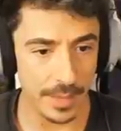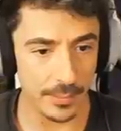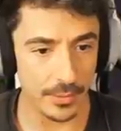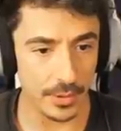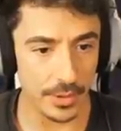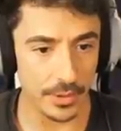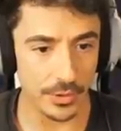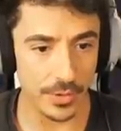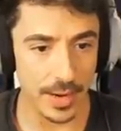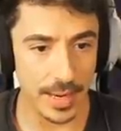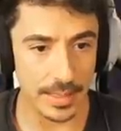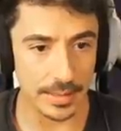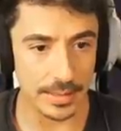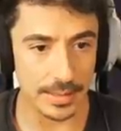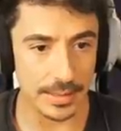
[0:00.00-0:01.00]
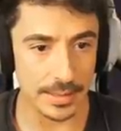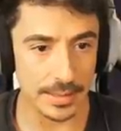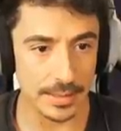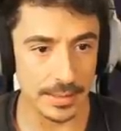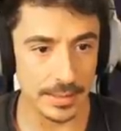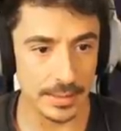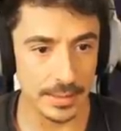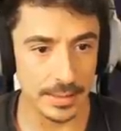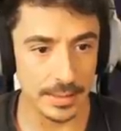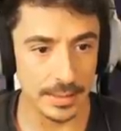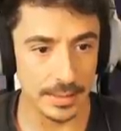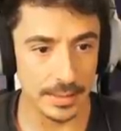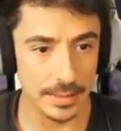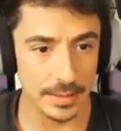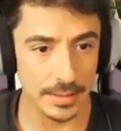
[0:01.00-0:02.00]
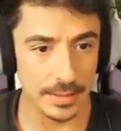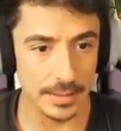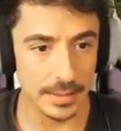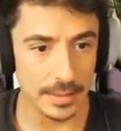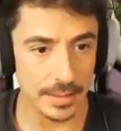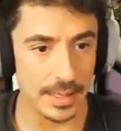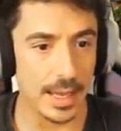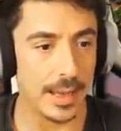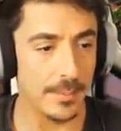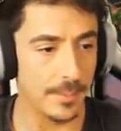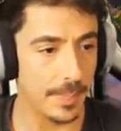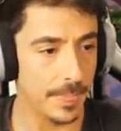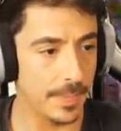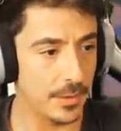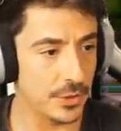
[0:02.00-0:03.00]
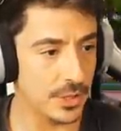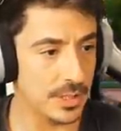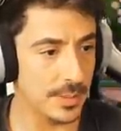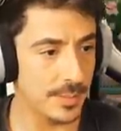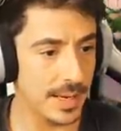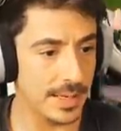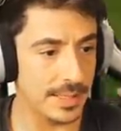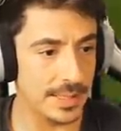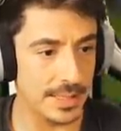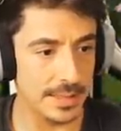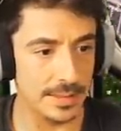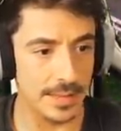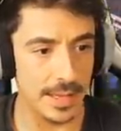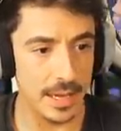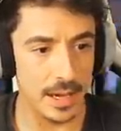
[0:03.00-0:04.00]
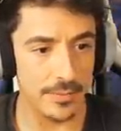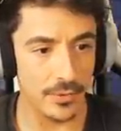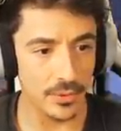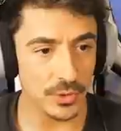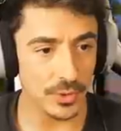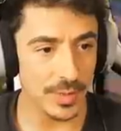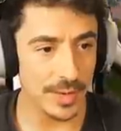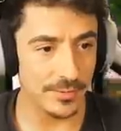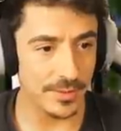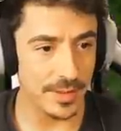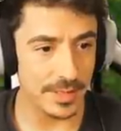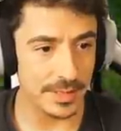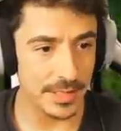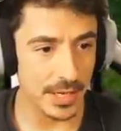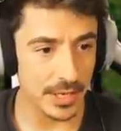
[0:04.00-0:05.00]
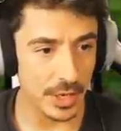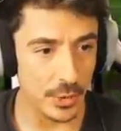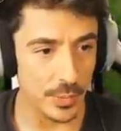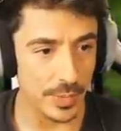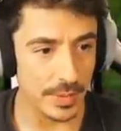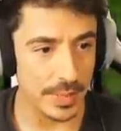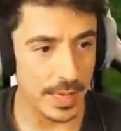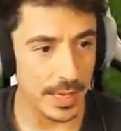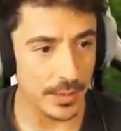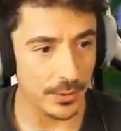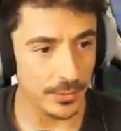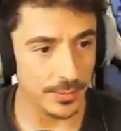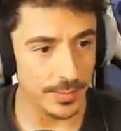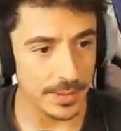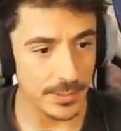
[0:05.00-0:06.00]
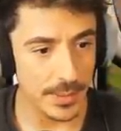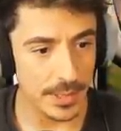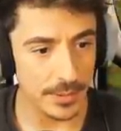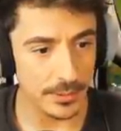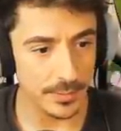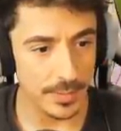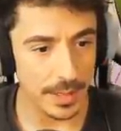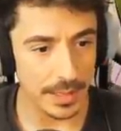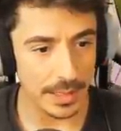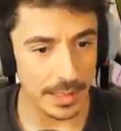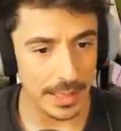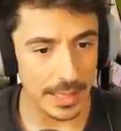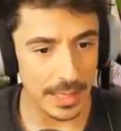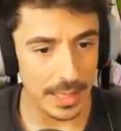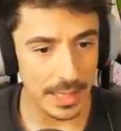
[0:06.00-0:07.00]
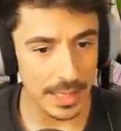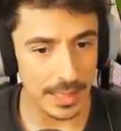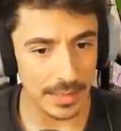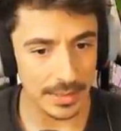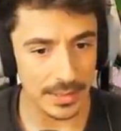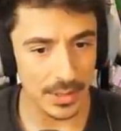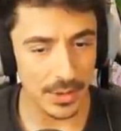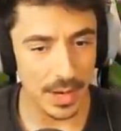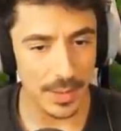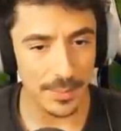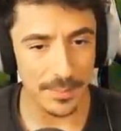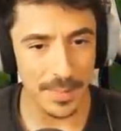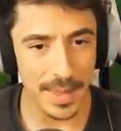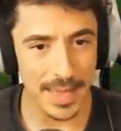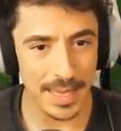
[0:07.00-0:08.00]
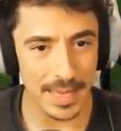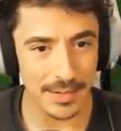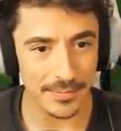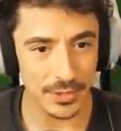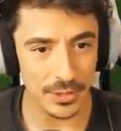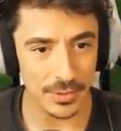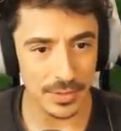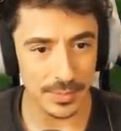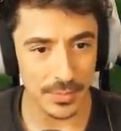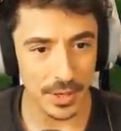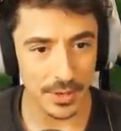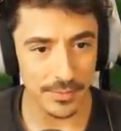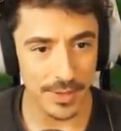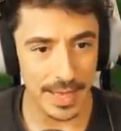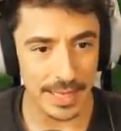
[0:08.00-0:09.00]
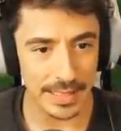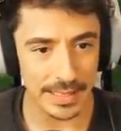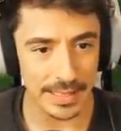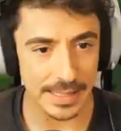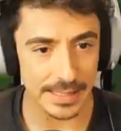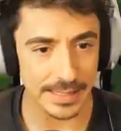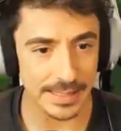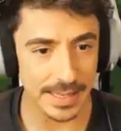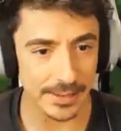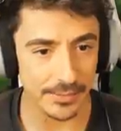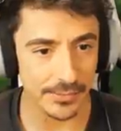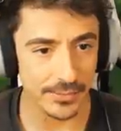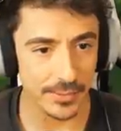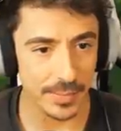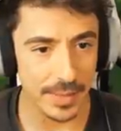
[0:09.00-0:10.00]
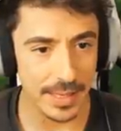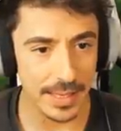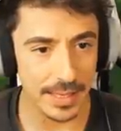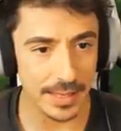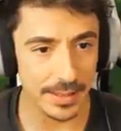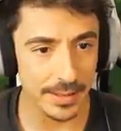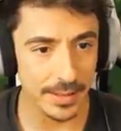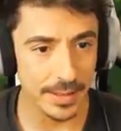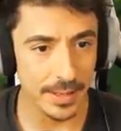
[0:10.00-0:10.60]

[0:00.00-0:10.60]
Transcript: that will look great. Yep, just to blend it in there. I've also left this side open now as well, like here. So I may even do some kind of access down from here,